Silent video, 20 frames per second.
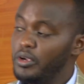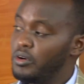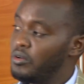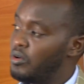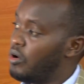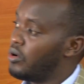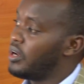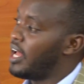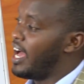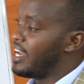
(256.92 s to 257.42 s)
we
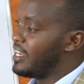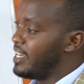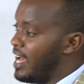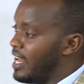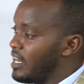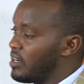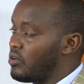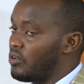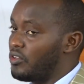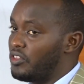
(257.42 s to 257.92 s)
call an
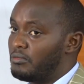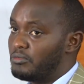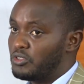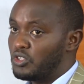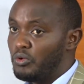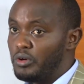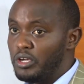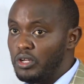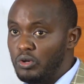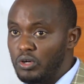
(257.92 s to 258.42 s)
algorithm.
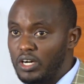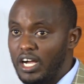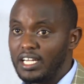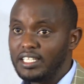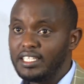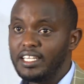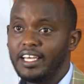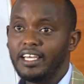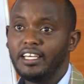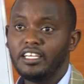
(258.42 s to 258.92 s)
So we look
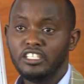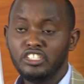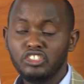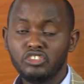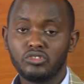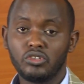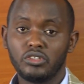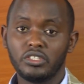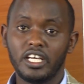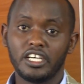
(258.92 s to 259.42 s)
at the
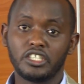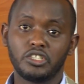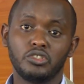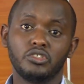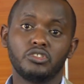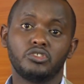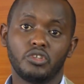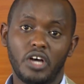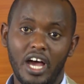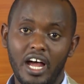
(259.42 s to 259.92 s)

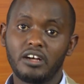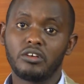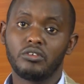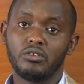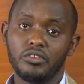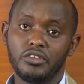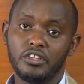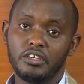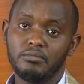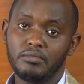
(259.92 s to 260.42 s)
introduction to
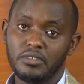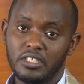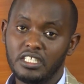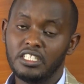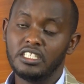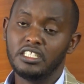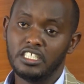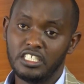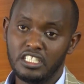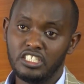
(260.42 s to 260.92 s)
algorithm
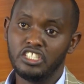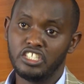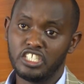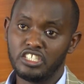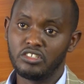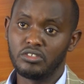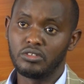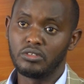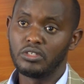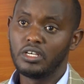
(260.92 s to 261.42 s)
in
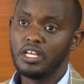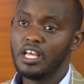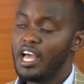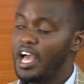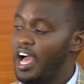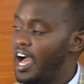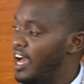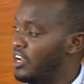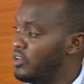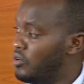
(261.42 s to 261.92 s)
general,
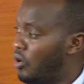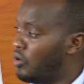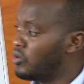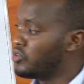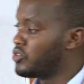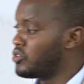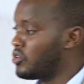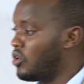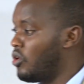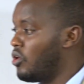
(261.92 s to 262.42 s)
and
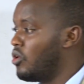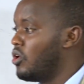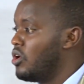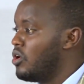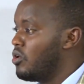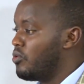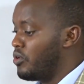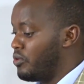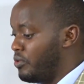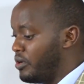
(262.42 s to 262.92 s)
also
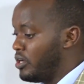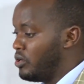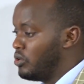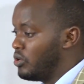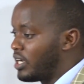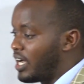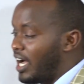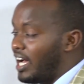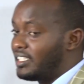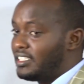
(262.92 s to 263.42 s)
we will
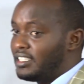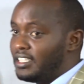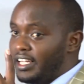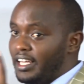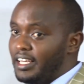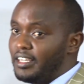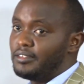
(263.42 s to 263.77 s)
look at